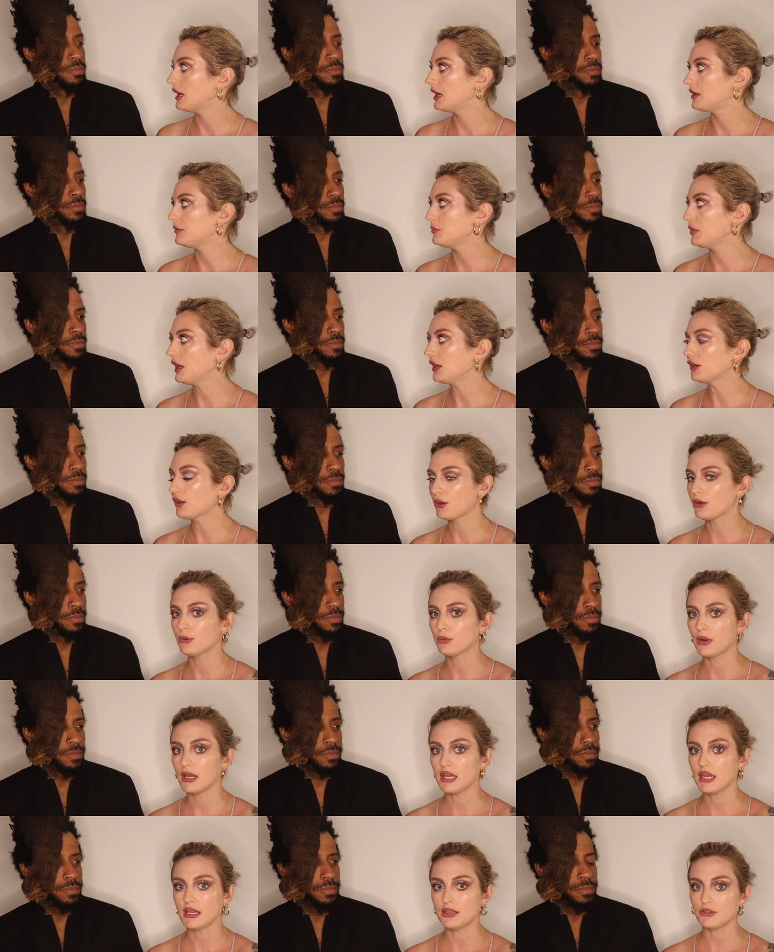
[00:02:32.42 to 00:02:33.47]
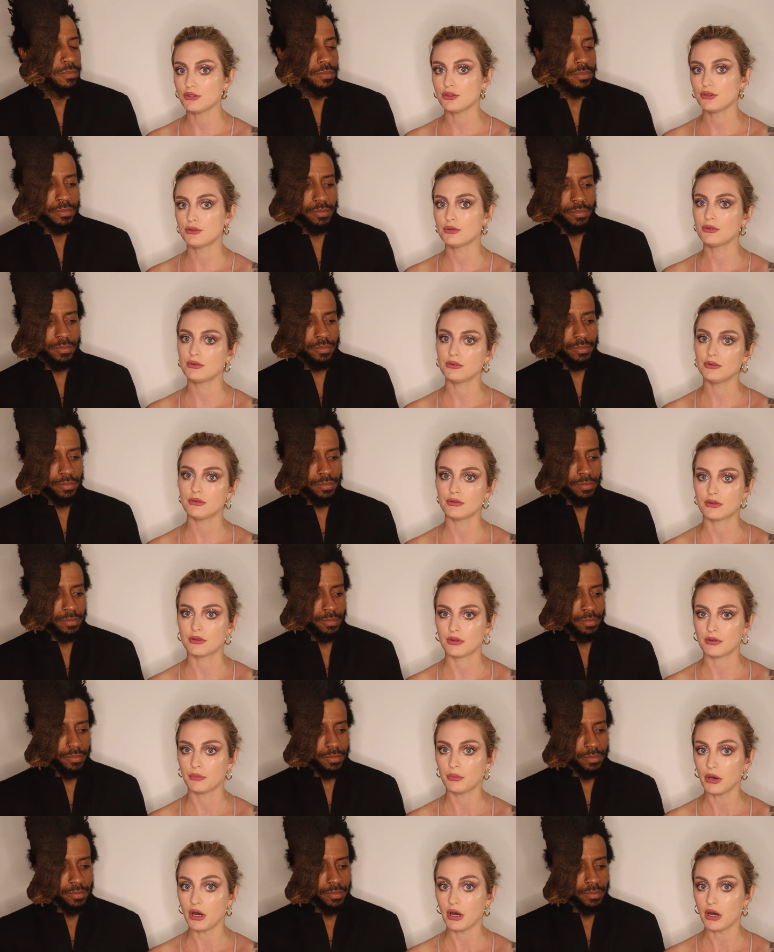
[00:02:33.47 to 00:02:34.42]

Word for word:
Speaker 1: and make our way to the